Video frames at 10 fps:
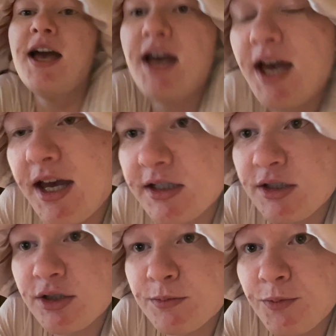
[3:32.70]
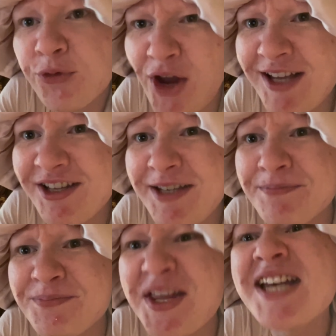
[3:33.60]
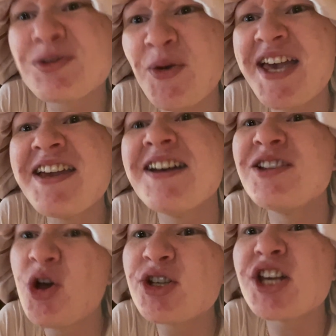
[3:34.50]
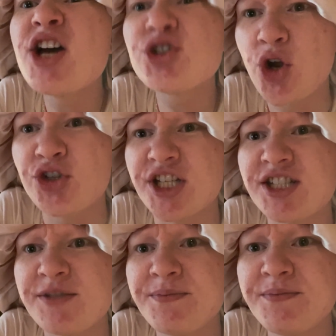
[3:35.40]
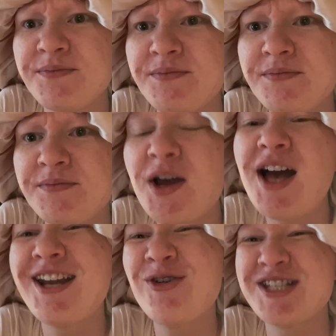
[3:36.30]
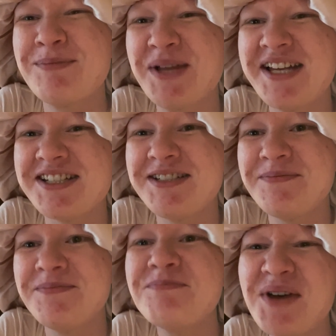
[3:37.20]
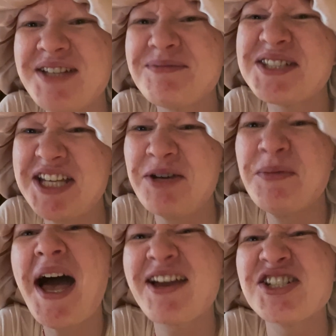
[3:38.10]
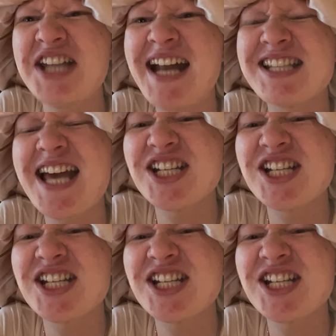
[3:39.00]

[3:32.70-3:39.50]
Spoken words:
And frankly, his wig looks atrocious. I know it's implanted, but still, I could snatch that